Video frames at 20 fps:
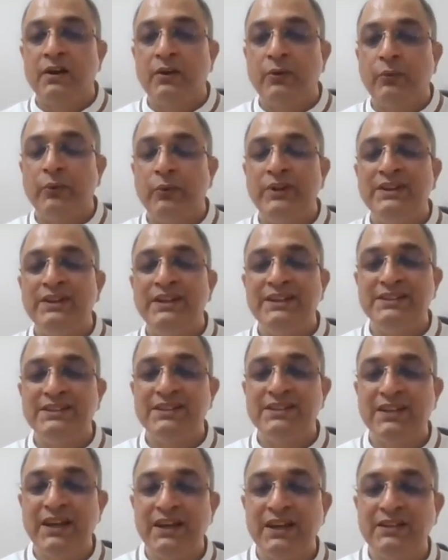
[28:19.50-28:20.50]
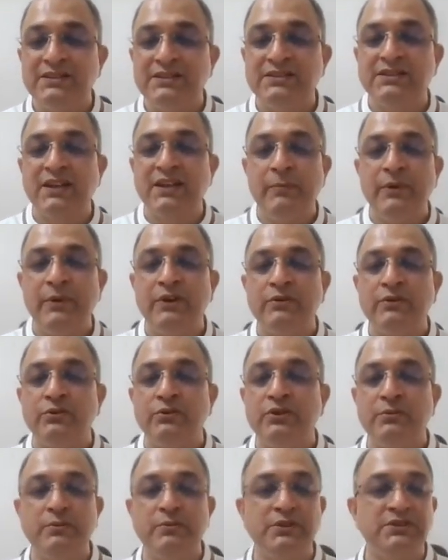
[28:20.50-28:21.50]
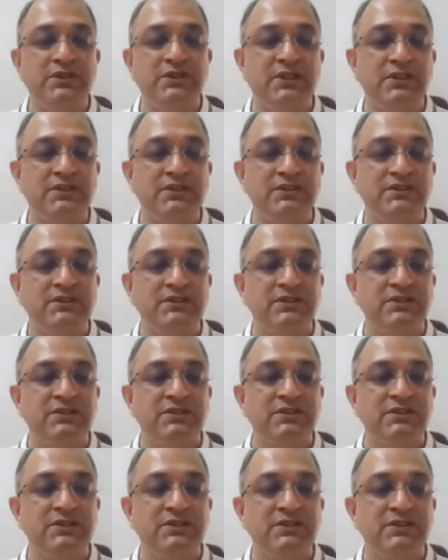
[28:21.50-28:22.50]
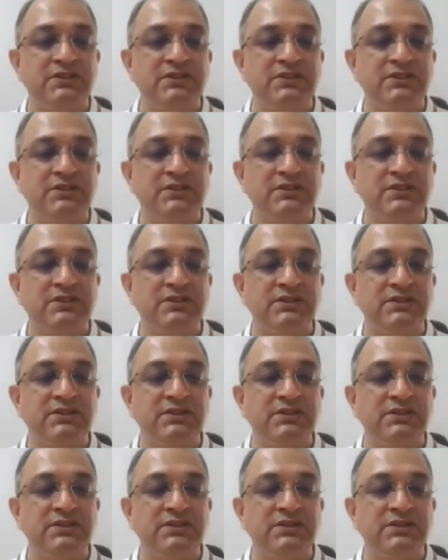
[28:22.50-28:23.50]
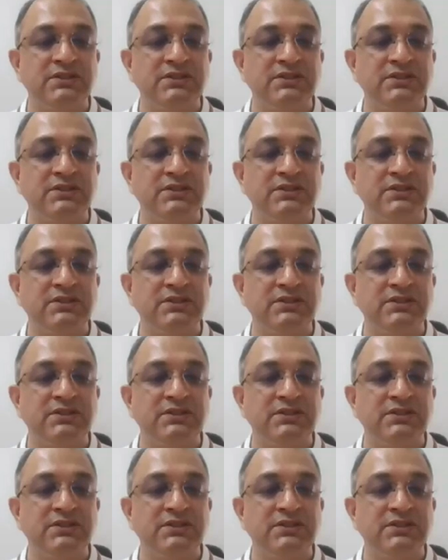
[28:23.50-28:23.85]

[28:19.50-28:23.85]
when these kids come into the business, how does it impact you?